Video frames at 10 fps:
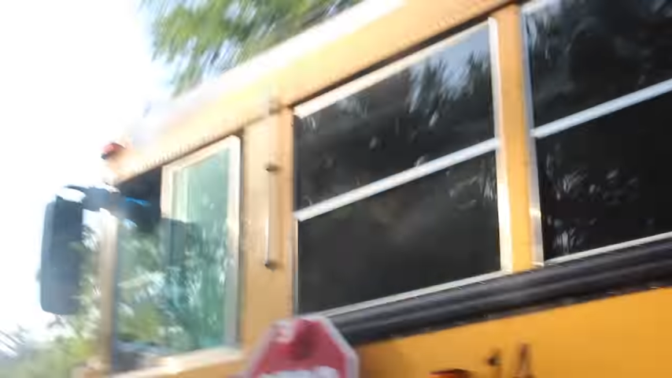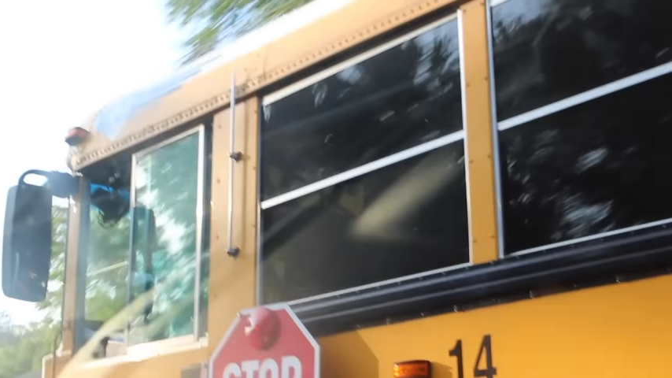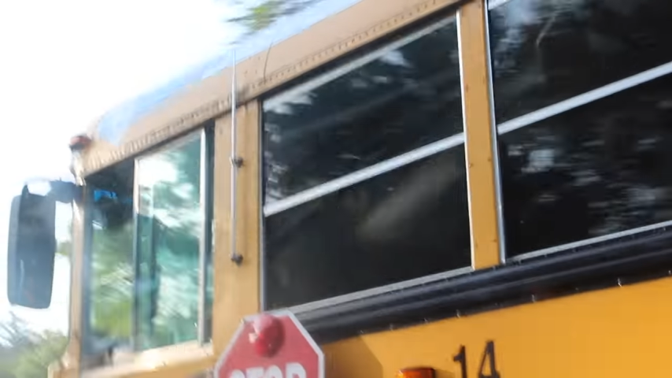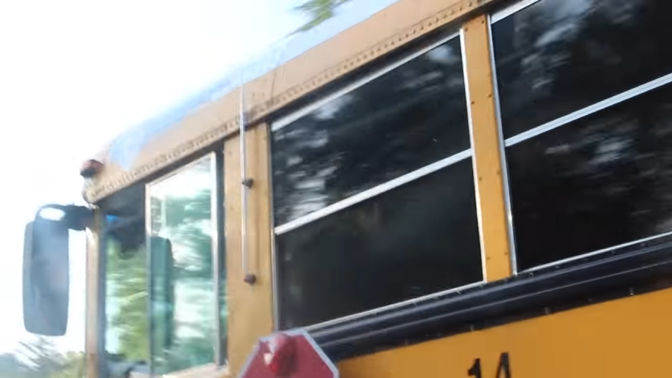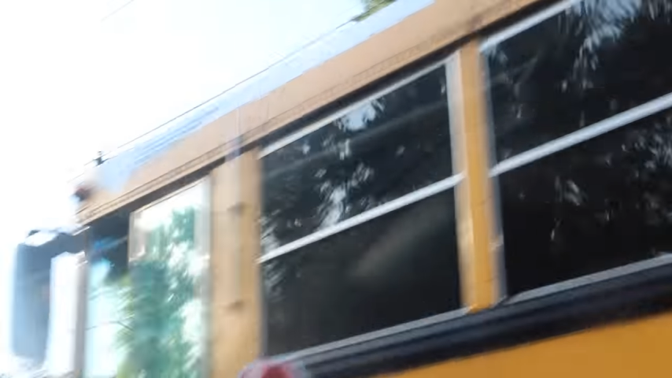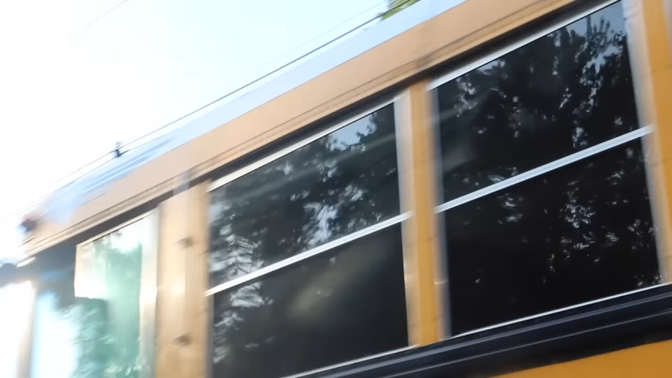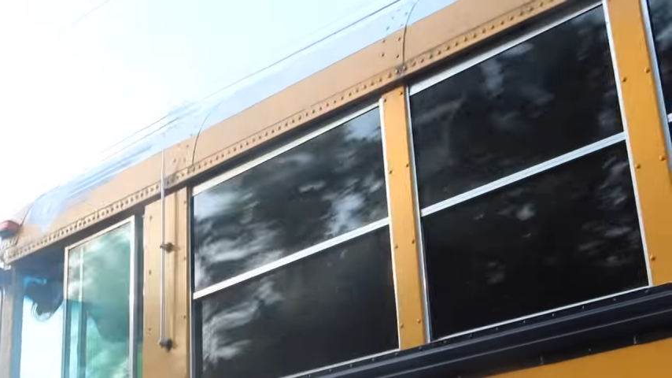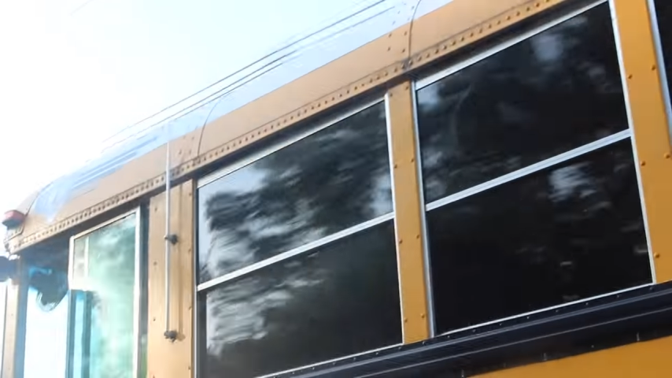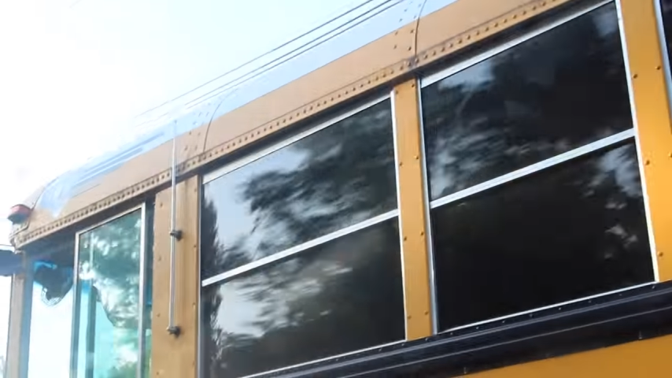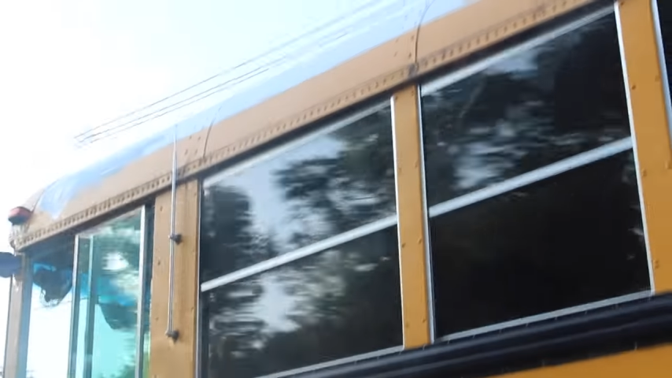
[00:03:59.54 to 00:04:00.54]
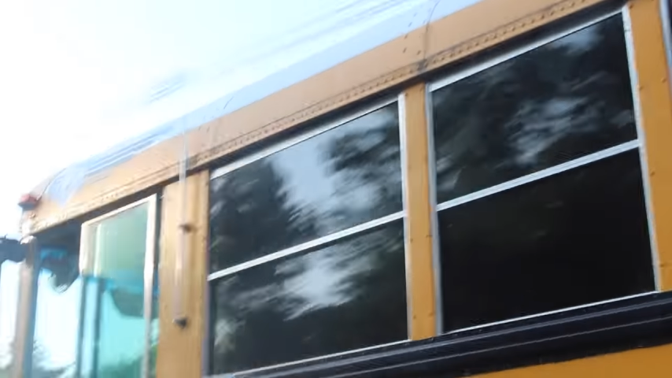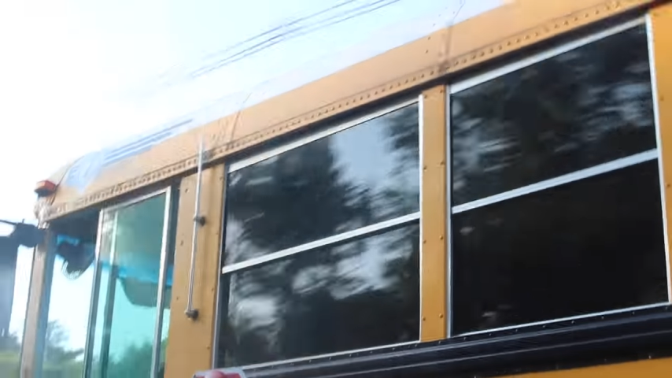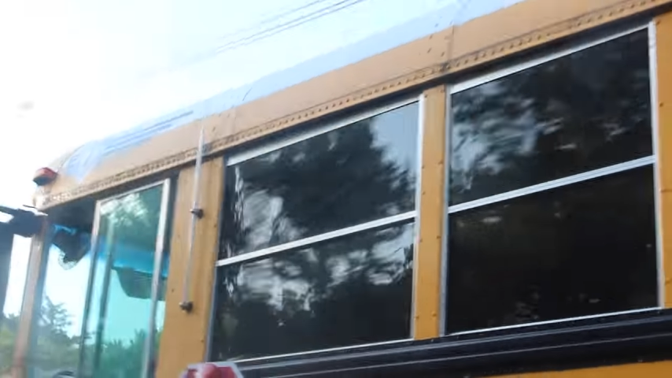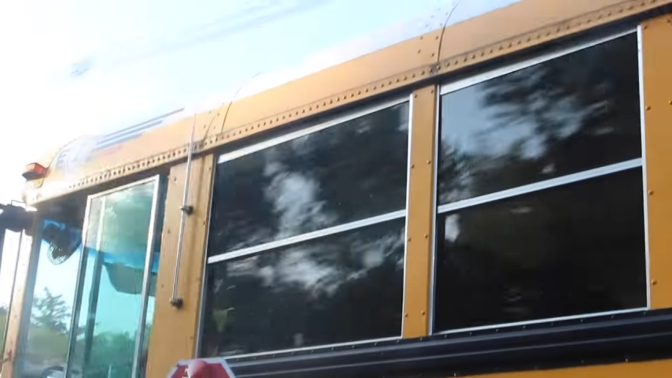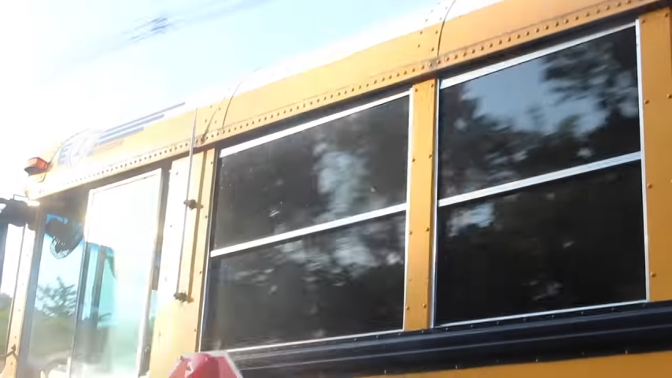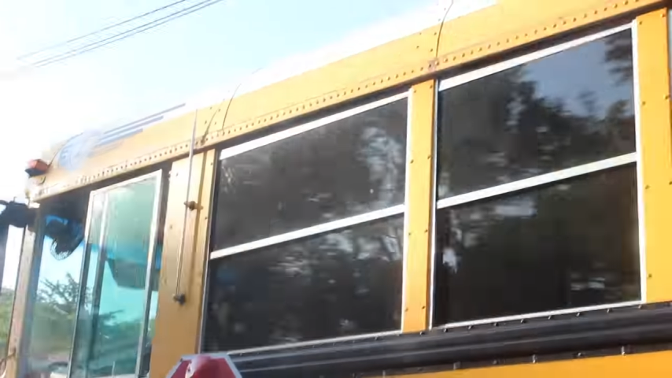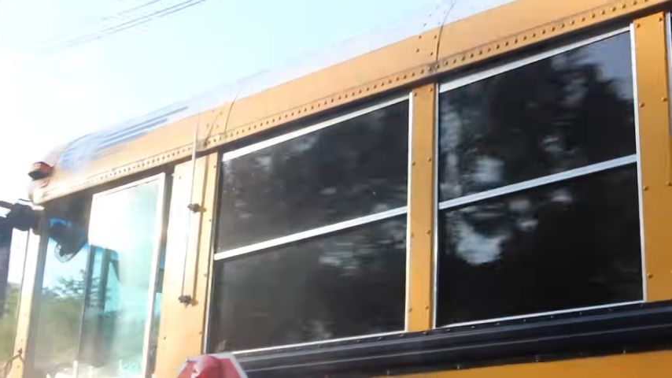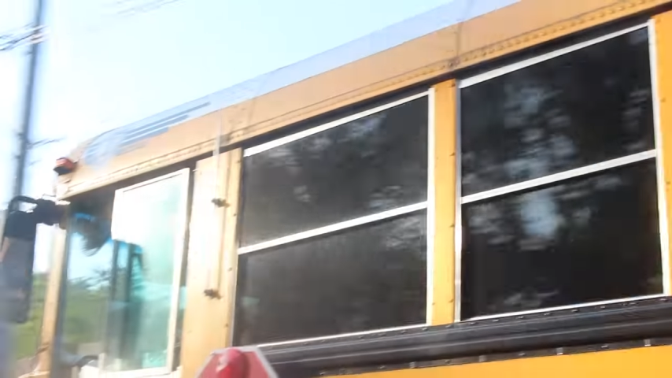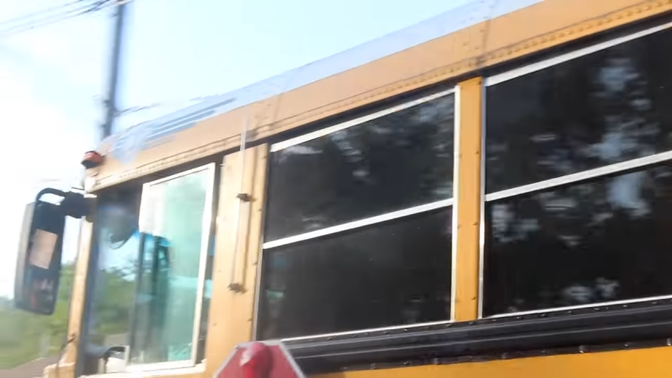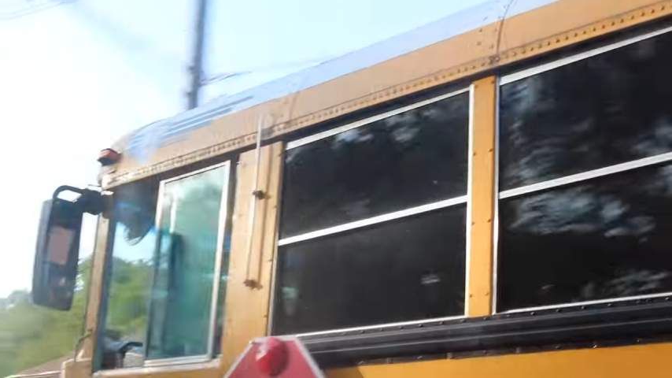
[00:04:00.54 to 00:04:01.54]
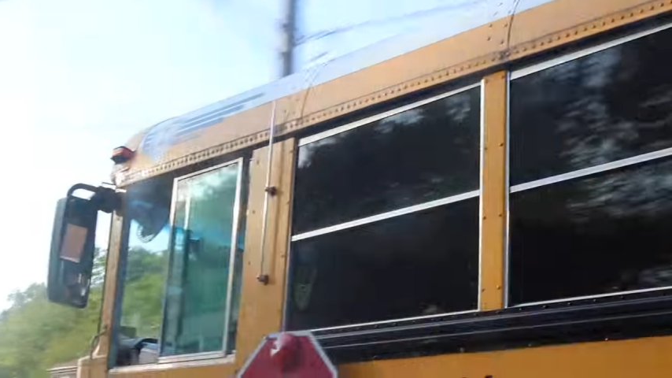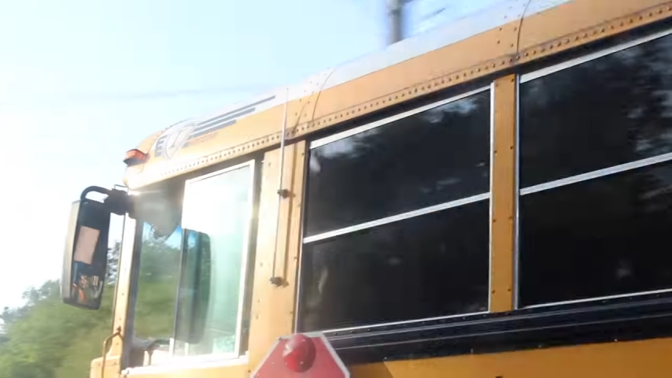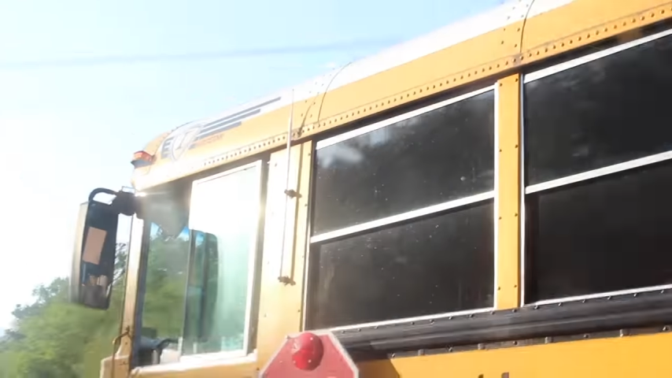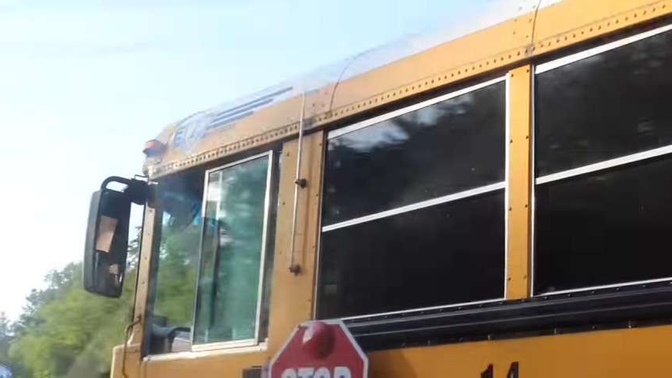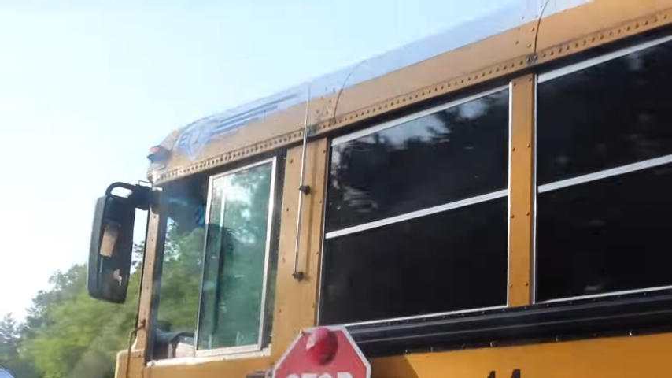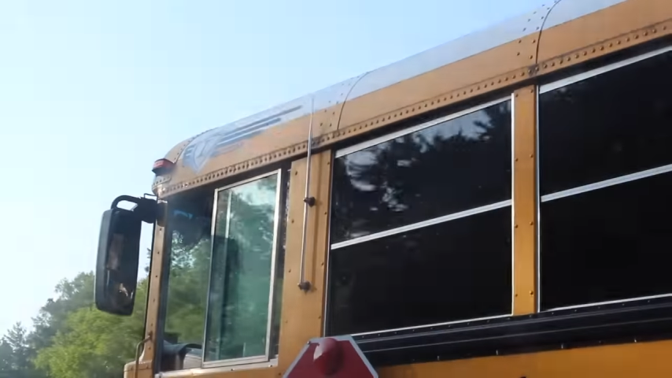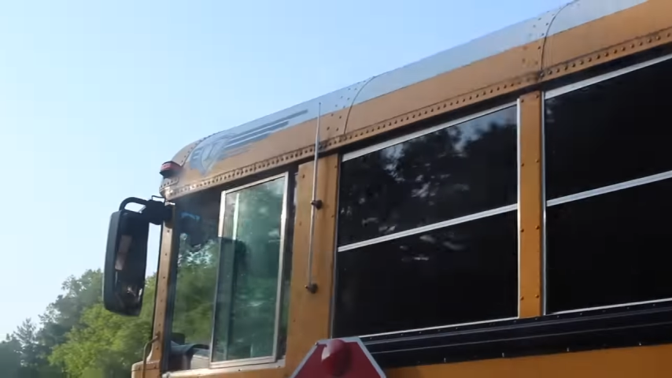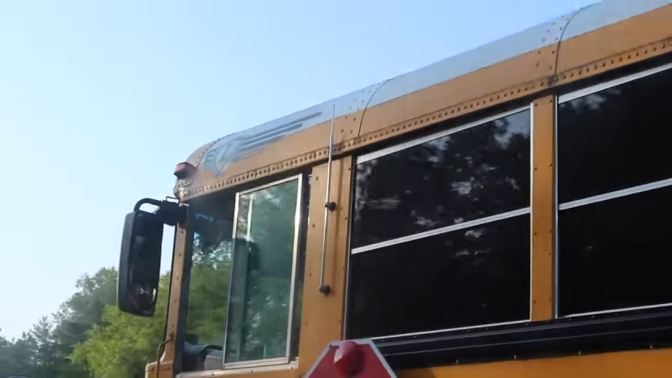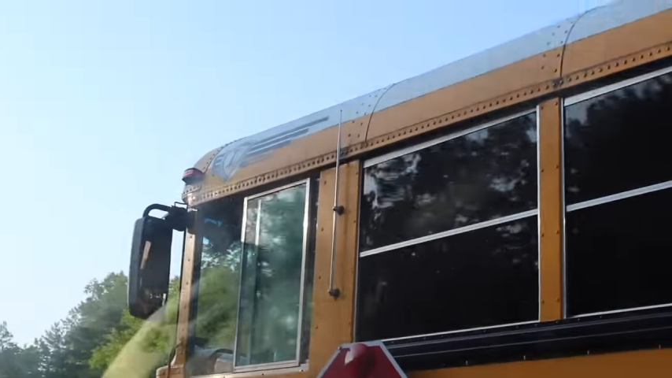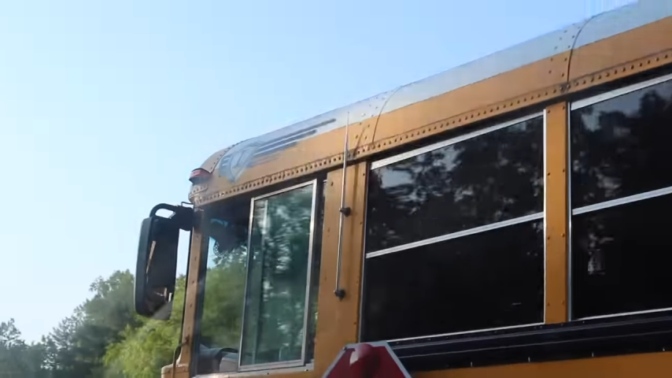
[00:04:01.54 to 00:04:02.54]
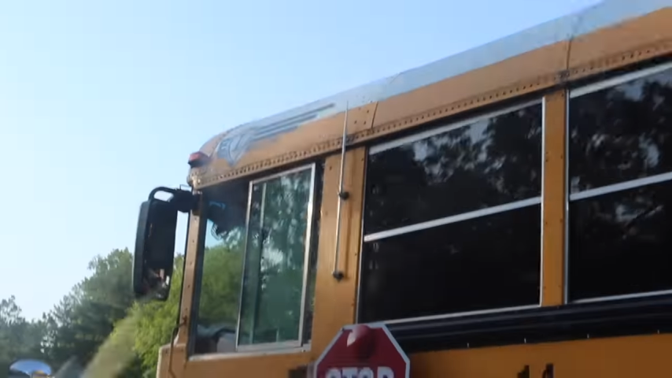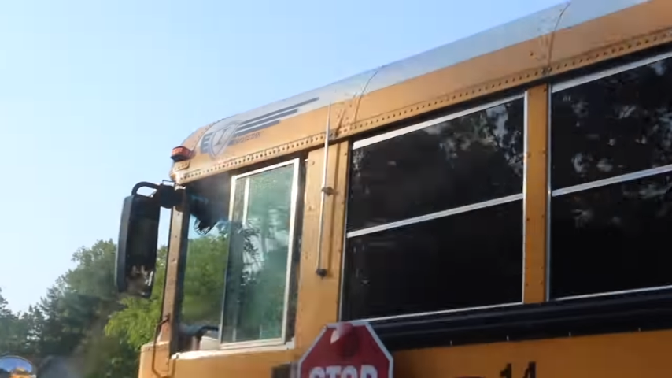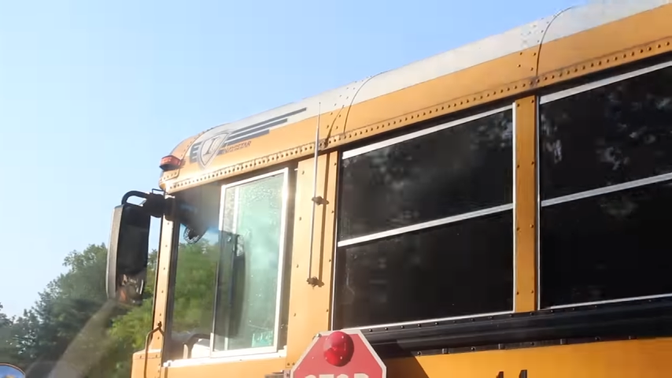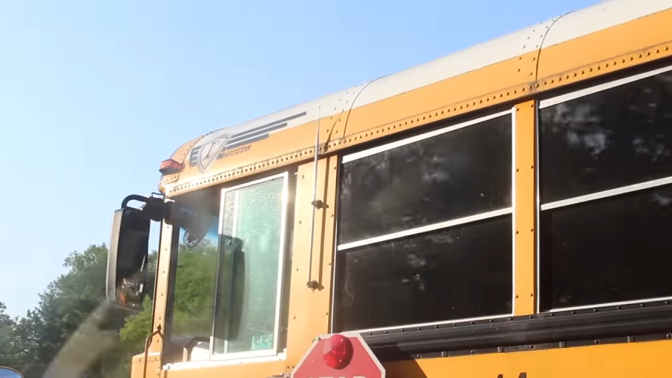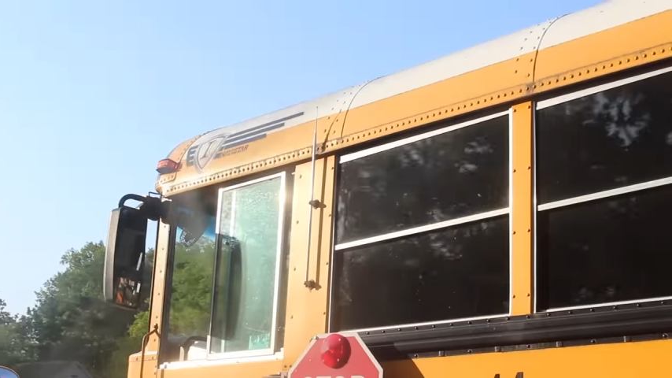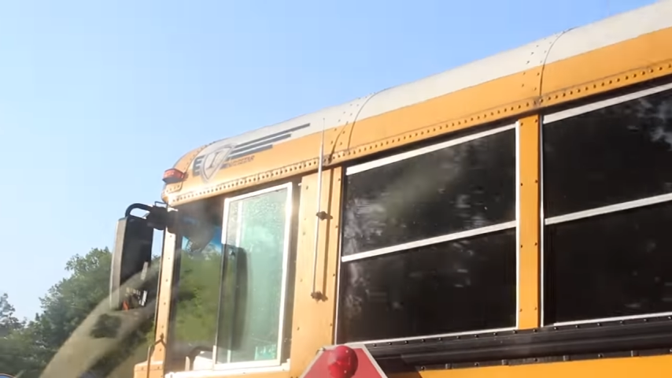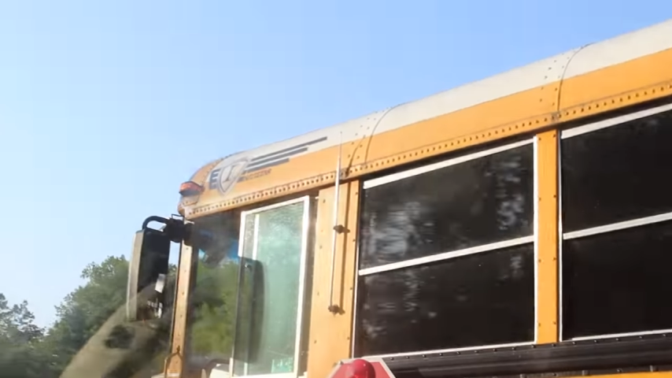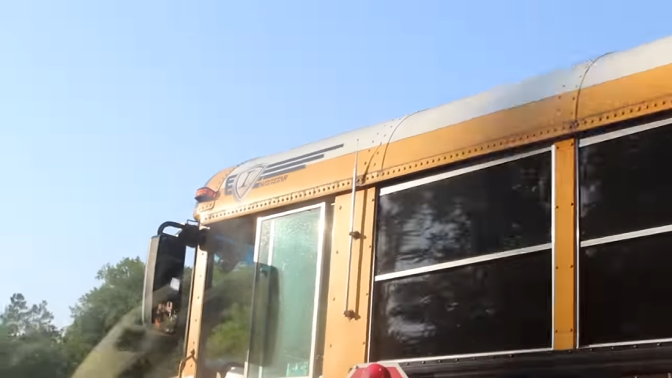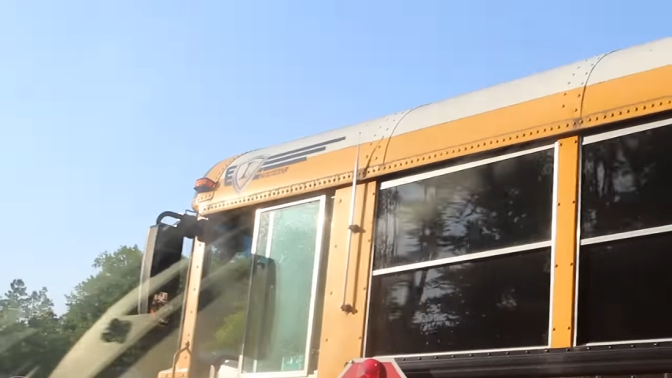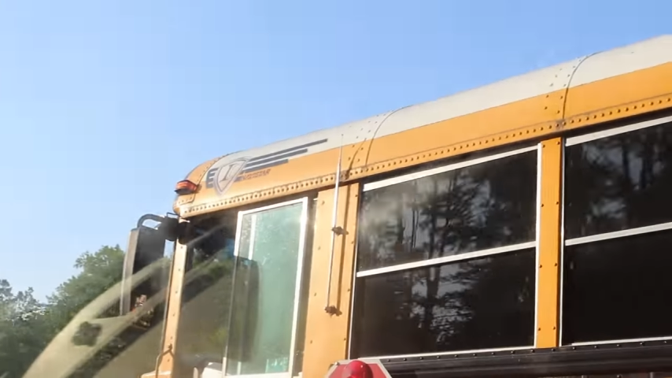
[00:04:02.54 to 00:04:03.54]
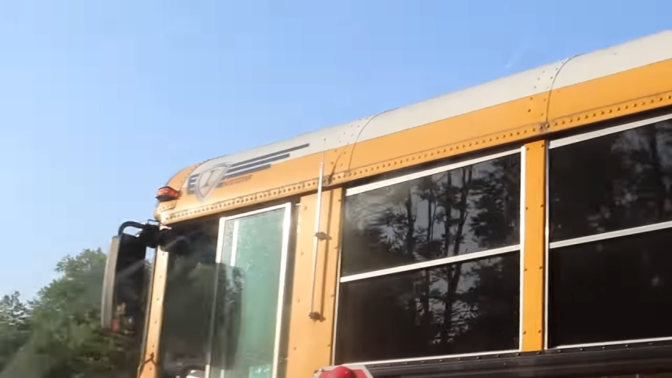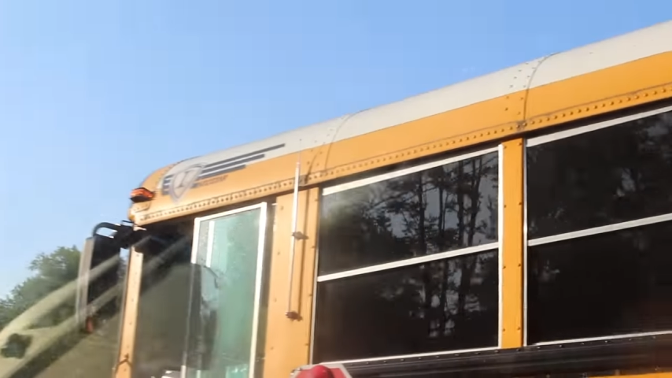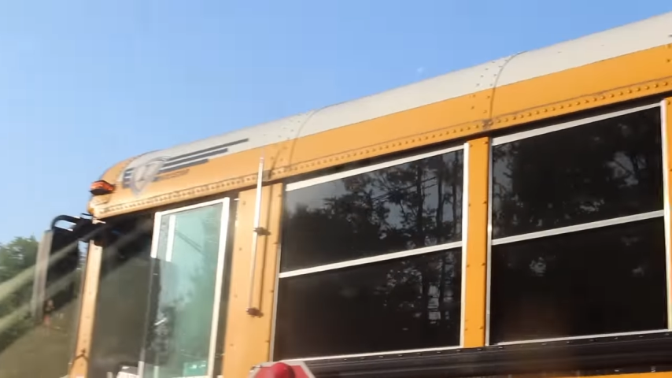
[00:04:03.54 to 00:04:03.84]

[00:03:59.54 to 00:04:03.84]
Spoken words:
Nobody's mouth can be seen.